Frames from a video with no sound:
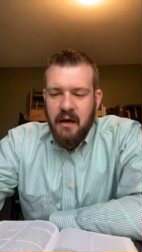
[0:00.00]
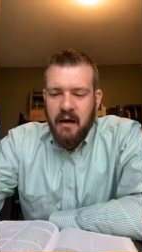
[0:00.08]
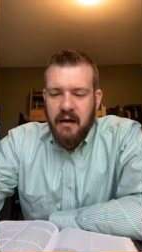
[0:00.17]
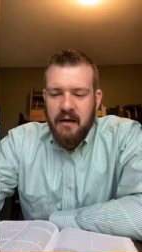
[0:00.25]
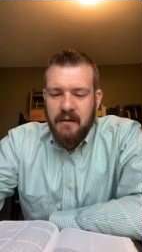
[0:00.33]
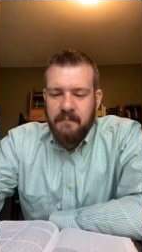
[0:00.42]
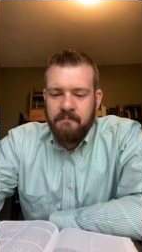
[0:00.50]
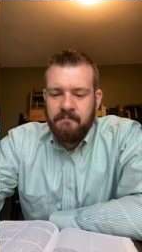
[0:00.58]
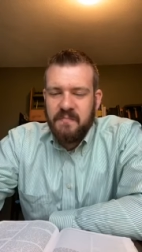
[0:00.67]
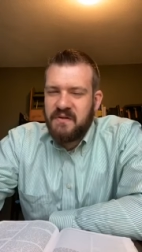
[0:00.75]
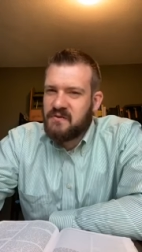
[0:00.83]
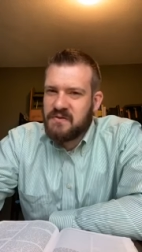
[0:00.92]
Um,
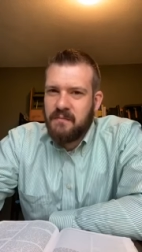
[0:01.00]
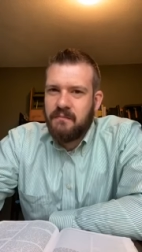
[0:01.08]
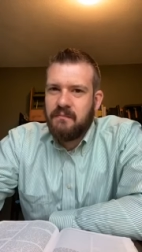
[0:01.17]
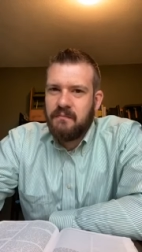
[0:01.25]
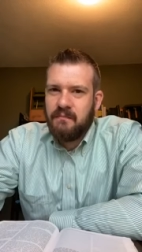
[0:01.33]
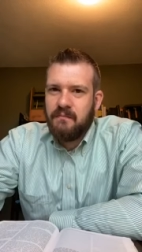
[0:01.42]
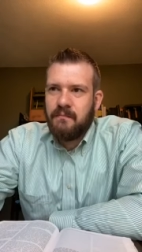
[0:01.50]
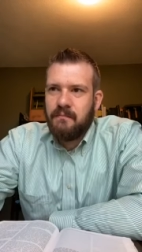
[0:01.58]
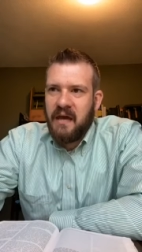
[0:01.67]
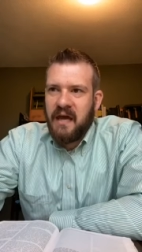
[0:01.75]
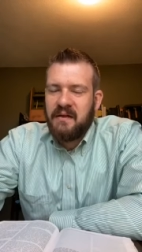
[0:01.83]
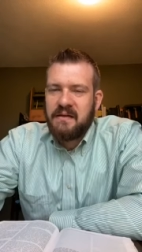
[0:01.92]
but there's some man,